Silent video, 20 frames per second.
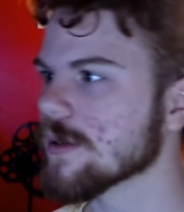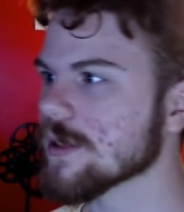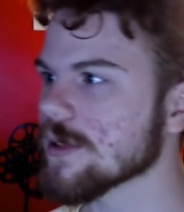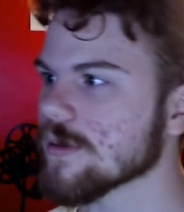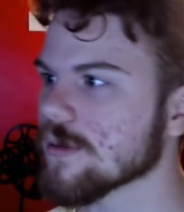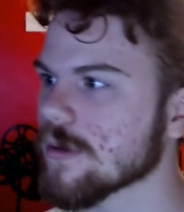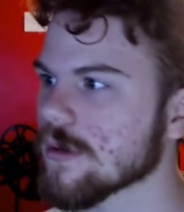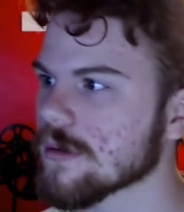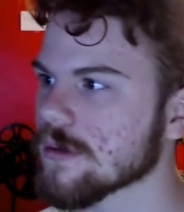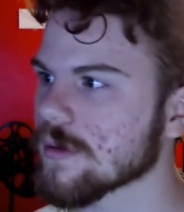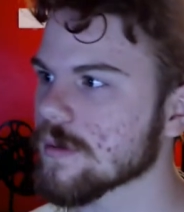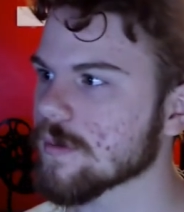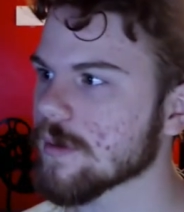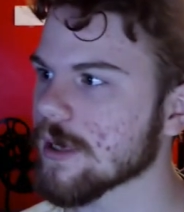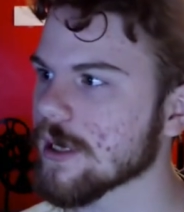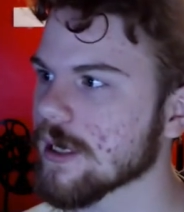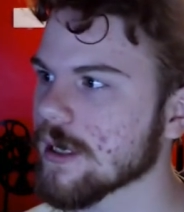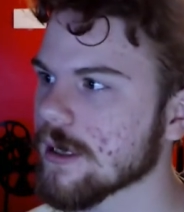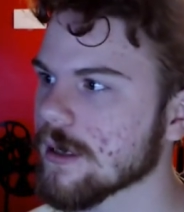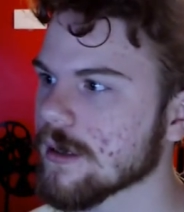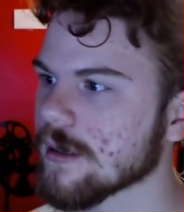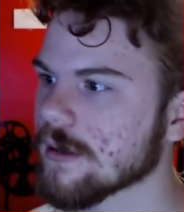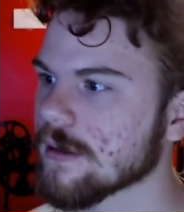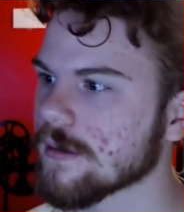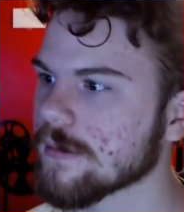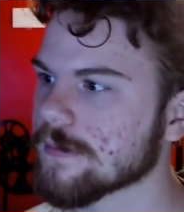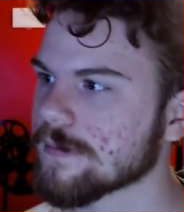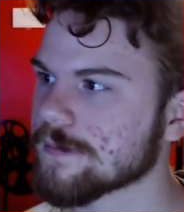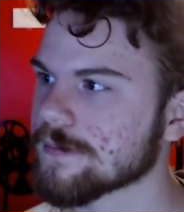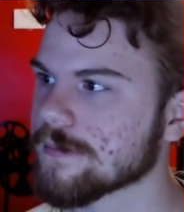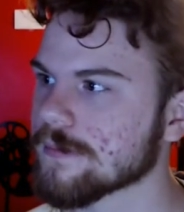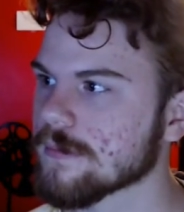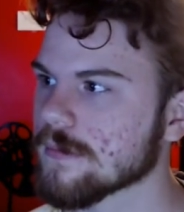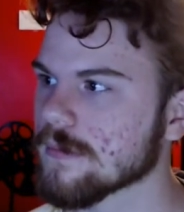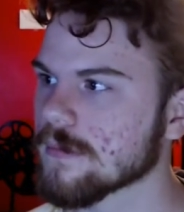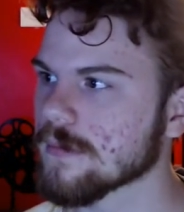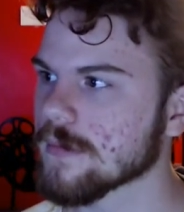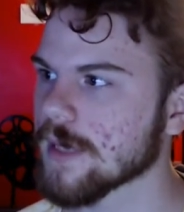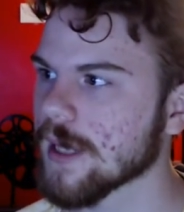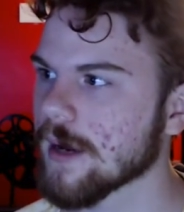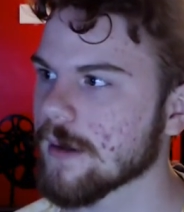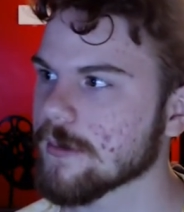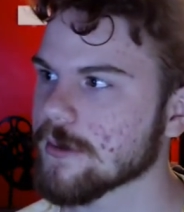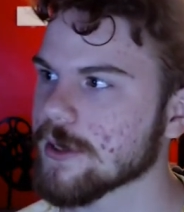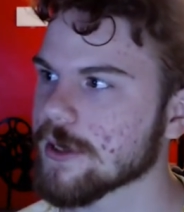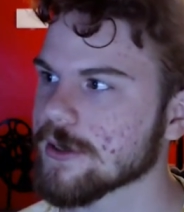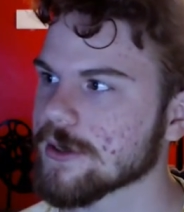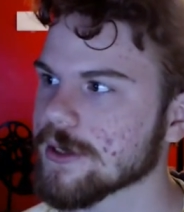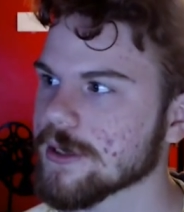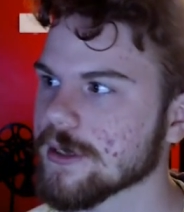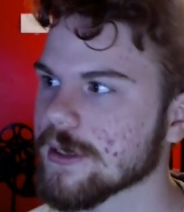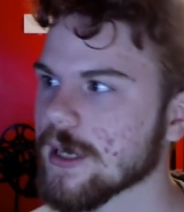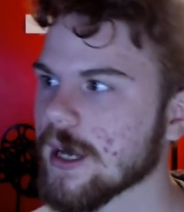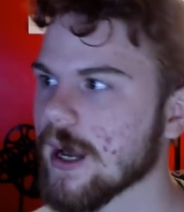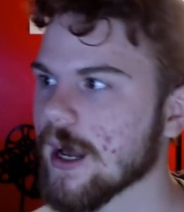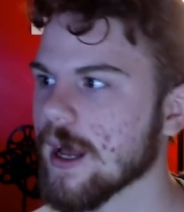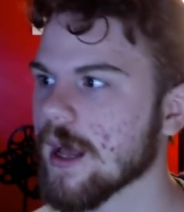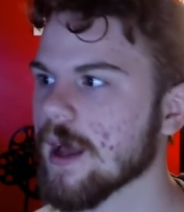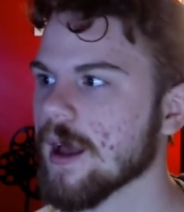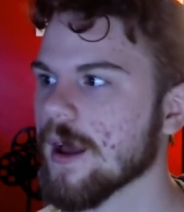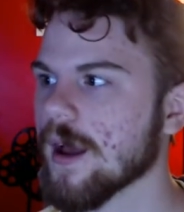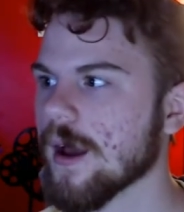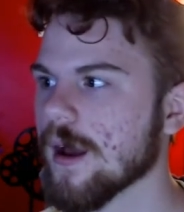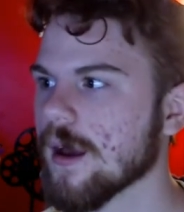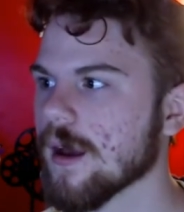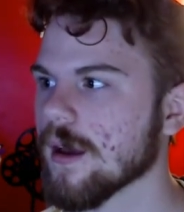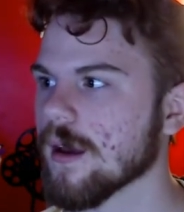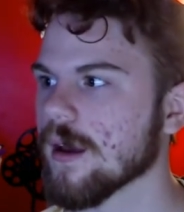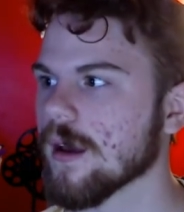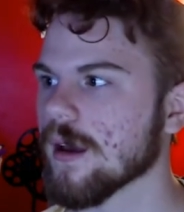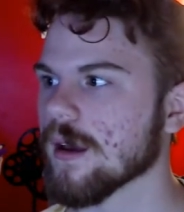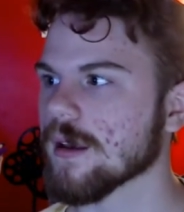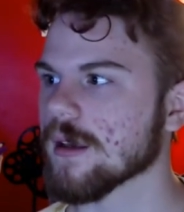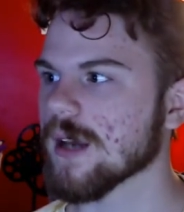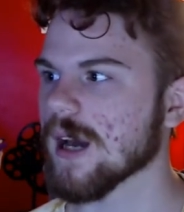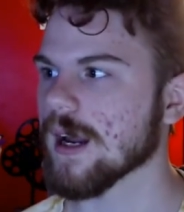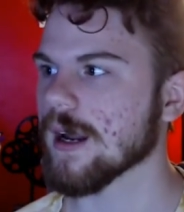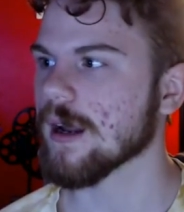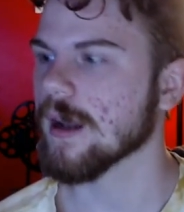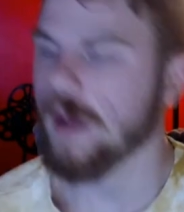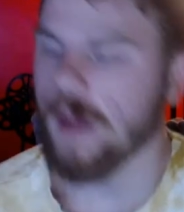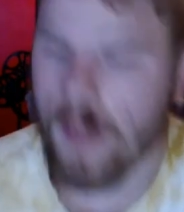is wrong with my hair? I'm Ginger. Got